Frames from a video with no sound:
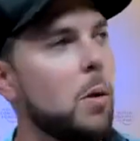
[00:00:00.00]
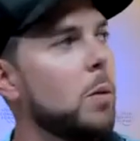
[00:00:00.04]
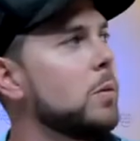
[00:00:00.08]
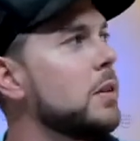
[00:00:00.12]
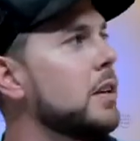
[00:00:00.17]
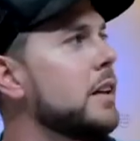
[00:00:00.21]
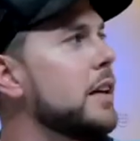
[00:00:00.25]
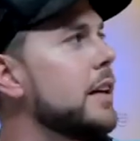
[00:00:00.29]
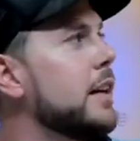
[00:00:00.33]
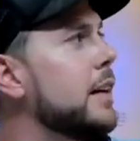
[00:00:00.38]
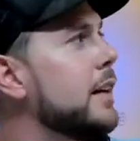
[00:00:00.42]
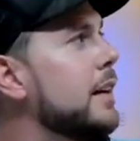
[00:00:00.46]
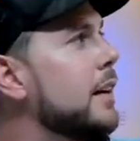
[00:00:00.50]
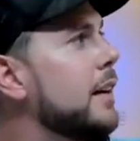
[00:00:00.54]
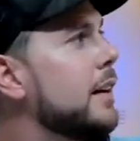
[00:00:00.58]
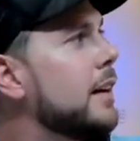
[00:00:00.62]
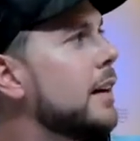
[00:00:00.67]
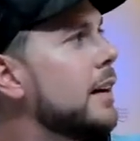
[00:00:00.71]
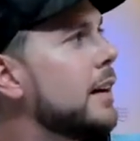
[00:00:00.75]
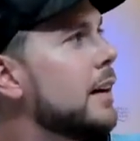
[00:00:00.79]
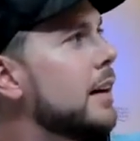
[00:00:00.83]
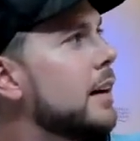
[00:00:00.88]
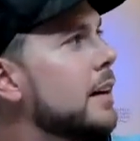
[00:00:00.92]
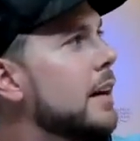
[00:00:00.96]
only
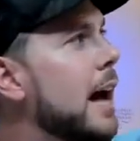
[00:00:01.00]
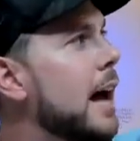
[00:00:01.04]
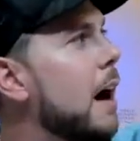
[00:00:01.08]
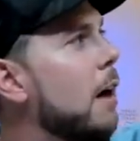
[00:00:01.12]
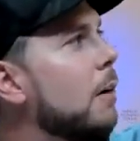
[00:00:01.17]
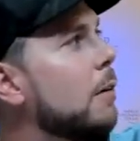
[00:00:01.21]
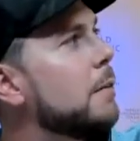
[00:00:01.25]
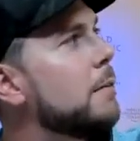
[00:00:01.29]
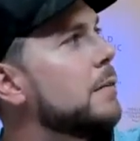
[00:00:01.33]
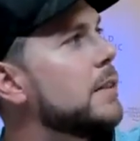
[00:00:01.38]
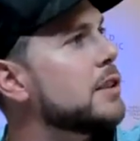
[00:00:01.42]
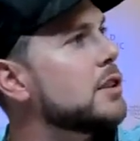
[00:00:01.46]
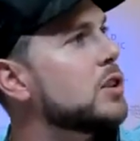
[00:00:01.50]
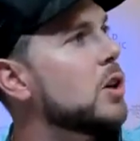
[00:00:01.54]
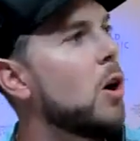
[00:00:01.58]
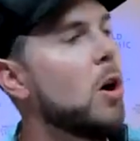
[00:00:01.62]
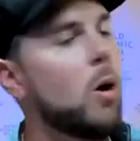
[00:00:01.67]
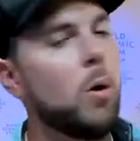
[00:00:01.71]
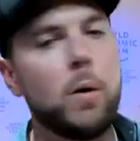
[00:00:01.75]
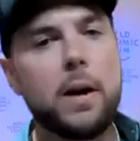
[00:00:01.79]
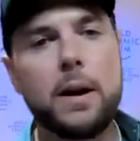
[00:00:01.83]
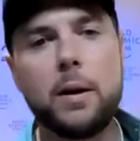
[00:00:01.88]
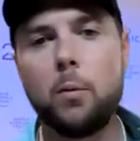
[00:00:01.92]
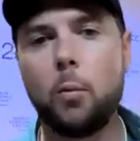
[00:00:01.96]
out of this
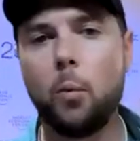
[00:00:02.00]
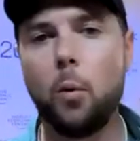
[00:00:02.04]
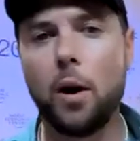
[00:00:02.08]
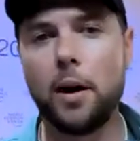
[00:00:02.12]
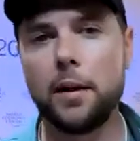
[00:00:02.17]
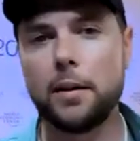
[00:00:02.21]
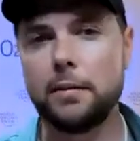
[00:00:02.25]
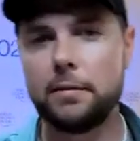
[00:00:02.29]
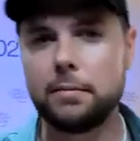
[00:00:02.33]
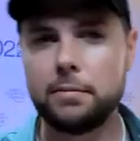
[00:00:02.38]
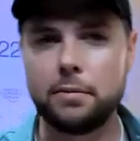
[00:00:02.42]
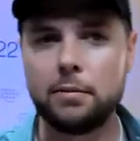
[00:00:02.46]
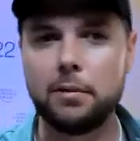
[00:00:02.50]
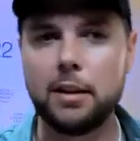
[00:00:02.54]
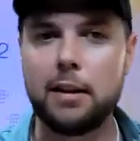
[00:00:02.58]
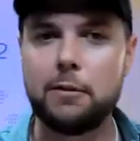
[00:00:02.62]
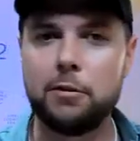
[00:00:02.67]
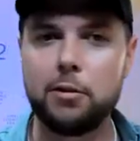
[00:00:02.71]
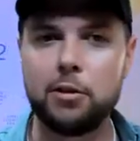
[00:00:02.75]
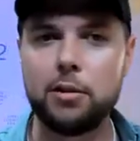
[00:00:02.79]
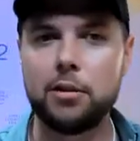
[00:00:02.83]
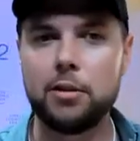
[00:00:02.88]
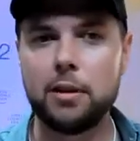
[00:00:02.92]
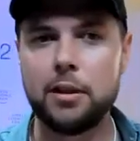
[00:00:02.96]
hallway one
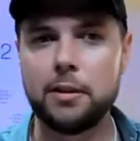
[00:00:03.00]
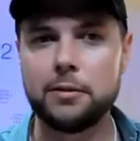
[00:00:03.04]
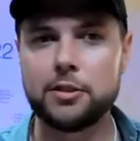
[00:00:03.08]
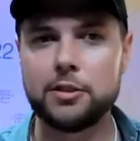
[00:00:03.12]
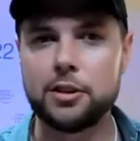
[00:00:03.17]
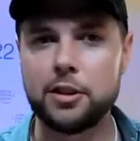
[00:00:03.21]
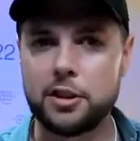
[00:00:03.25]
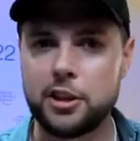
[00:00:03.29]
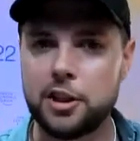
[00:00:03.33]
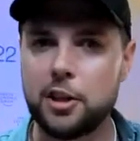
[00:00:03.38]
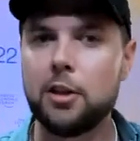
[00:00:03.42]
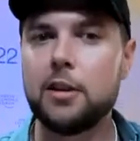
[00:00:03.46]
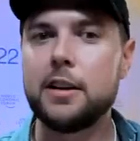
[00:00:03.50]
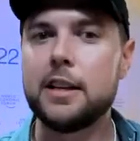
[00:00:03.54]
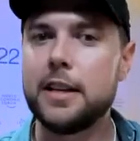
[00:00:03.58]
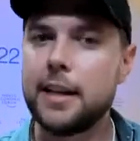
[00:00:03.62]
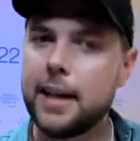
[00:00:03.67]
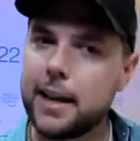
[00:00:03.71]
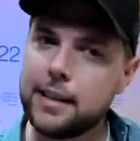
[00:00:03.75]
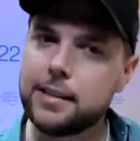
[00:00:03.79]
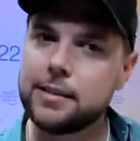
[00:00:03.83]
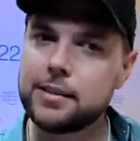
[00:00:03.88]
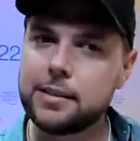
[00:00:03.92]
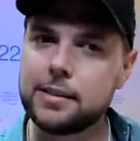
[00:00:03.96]
level of security
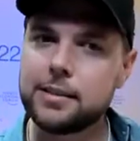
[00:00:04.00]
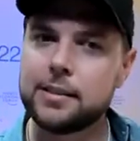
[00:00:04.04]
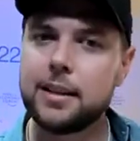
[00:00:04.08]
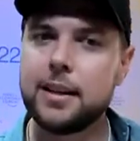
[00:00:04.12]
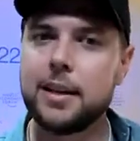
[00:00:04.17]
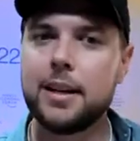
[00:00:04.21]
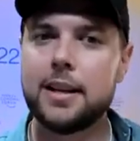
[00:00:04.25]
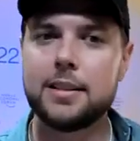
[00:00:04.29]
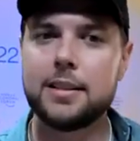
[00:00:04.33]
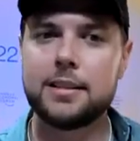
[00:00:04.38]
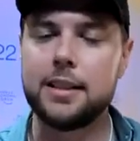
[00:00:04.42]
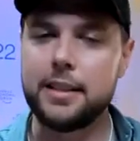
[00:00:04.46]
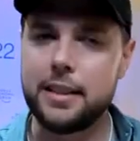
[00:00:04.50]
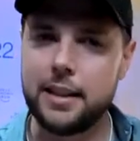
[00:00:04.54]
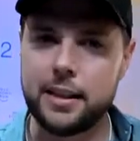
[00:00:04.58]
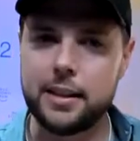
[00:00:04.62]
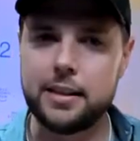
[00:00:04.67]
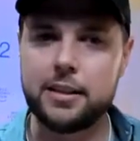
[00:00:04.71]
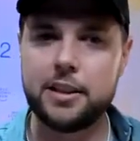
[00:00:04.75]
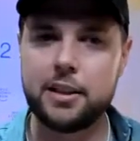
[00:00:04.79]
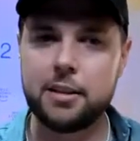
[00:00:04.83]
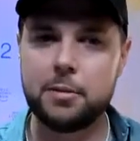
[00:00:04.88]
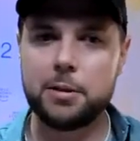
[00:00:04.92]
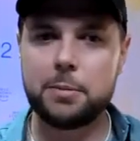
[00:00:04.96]
gates to get
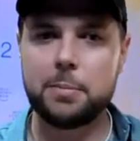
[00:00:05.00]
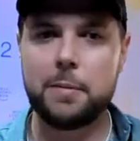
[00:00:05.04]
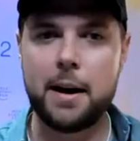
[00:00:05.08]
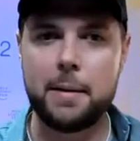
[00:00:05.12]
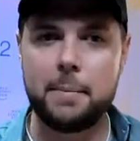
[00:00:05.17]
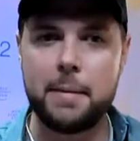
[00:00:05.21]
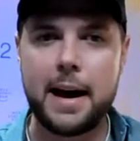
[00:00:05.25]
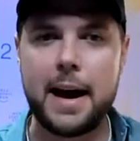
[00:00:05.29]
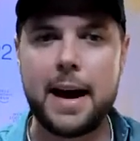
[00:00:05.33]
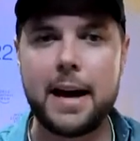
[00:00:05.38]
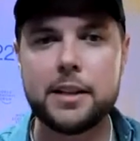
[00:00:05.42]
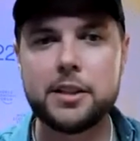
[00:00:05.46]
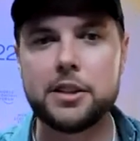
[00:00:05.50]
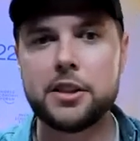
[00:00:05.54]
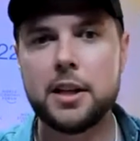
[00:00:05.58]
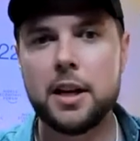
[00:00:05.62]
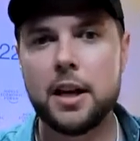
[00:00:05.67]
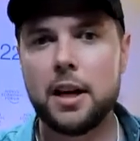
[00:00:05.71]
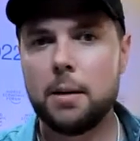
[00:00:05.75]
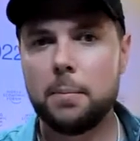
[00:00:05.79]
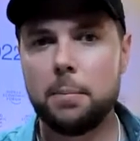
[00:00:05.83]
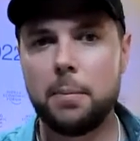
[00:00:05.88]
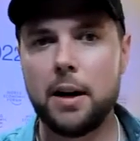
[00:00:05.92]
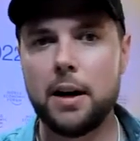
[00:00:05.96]
in here with my badge,
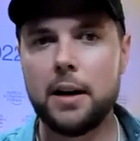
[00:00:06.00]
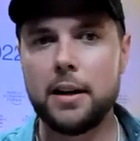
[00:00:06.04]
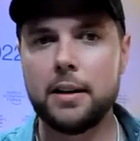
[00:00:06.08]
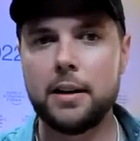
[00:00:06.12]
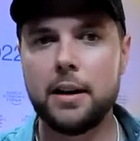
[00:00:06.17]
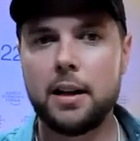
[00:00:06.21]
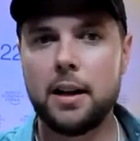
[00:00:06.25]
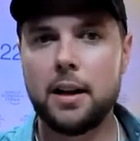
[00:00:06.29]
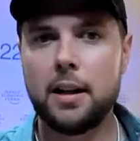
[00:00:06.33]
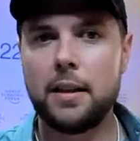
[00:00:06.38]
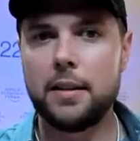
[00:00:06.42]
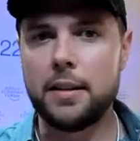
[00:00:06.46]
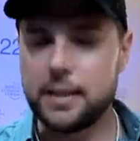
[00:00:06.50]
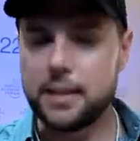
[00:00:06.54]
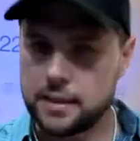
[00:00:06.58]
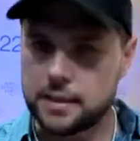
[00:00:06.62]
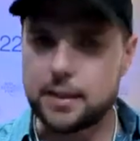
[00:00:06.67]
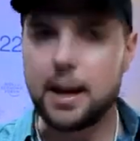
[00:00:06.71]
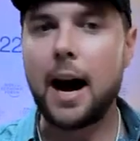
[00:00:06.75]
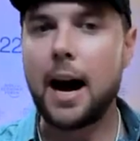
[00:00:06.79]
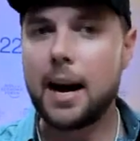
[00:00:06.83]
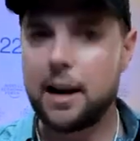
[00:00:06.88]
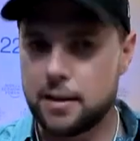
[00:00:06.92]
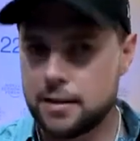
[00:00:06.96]
but the
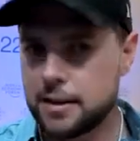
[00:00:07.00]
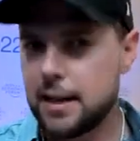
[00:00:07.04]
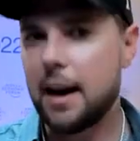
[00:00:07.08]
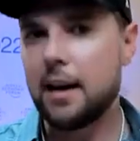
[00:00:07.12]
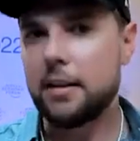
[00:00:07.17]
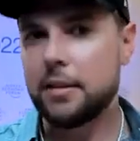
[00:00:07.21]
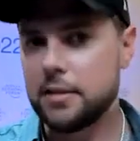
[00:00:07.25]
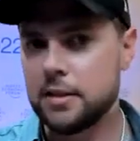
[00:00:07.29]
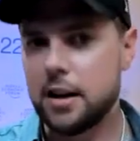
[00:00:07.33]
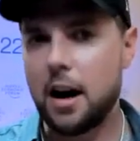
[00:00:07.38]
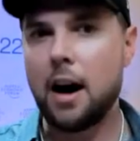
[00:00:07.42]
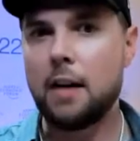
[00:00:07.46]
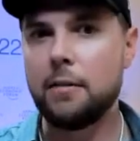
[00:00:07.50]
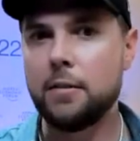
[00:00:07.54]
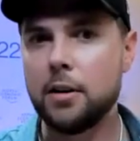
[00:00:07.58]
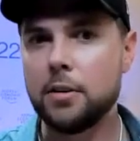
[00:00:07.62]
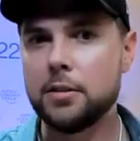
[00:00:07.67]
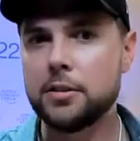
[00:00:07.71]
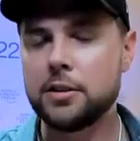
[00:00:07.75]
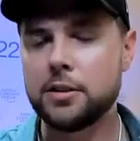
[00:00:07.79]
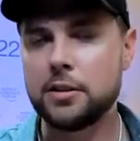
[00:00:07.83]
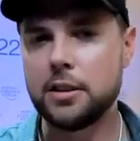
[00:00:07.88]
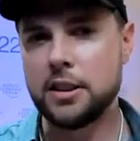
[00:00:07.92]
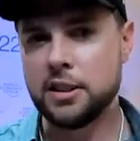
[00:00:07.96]
entire town of
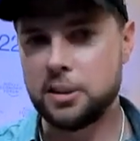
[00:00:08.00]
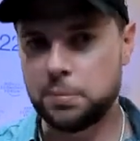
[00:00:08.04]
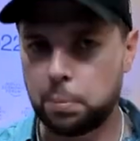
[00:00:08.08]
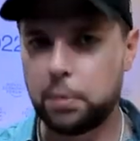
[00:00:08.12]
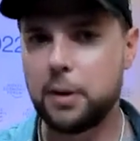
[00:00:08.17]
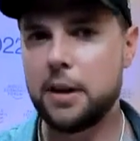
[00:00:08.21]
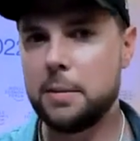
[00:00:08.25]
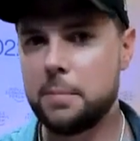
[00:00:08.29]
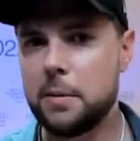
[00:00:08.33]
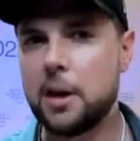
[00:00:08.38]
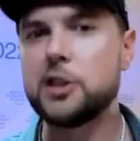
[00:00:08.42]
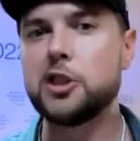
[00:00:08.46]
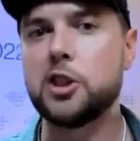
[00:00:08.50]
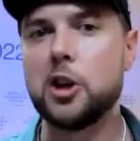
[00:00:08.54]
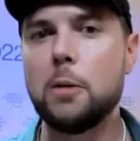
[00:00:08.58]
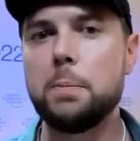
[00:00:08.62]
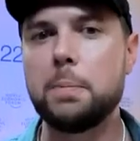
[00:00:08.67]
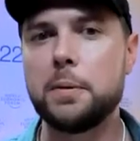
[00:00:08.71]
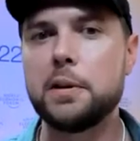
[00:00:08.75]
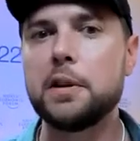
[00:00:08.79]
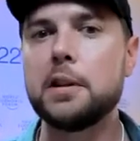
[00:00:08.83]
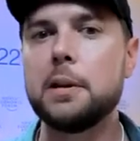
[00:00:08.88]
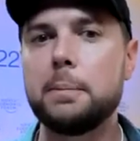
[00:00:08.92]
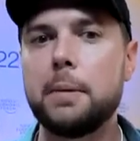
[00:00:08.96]
Davos is pretty much
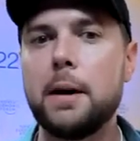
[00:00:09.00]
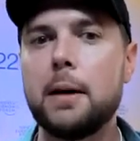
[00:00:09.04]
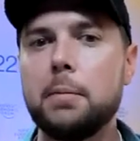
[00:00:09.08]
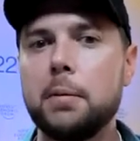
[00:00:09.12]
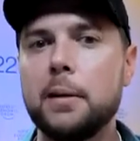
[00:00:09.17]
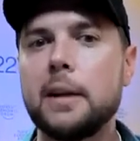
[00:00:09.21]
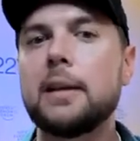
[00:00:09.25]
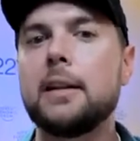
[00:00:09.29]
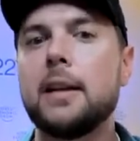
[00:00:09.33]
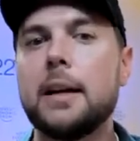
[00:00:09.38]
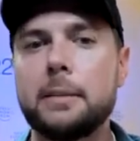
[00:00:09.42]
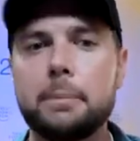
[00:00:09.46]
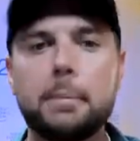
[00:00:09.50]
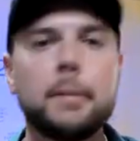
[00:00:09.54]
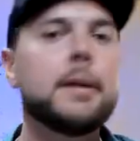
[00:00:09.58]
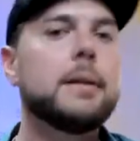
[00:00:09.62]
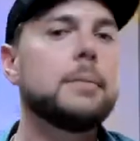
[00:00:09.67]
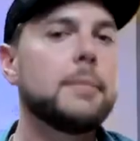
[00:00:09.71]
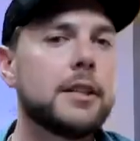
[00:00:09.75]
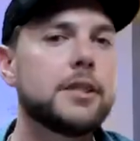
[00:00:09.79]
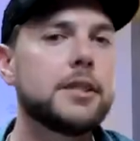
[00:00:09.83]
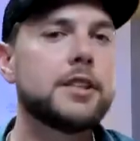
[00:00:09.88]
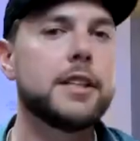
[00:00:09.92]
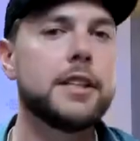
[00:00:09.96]
open to the public. Like pretty
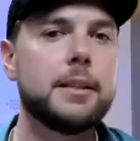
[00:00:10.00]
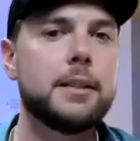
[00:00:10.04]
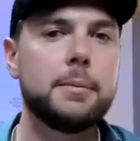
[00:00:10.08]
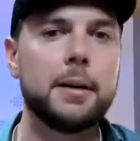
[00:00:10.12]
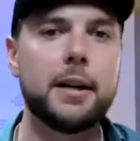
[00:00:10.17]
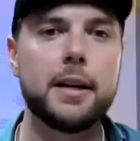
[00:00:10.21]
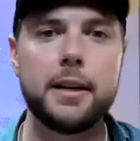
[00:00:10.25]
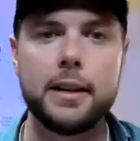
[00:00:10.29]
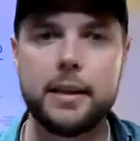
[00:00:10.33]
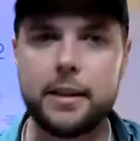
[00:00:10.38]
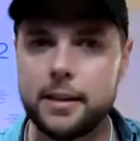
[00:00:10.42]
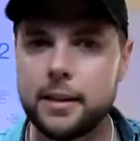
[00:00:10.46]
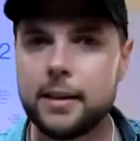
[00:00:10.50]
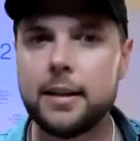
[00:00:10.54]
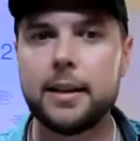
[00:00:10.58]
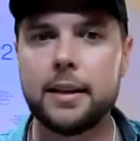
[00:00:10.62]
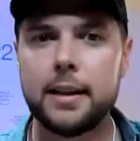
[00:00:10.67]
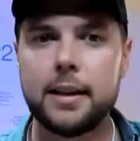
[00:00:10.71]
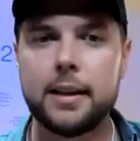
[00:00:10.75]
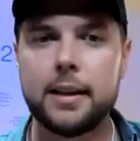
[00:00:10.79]
much anybody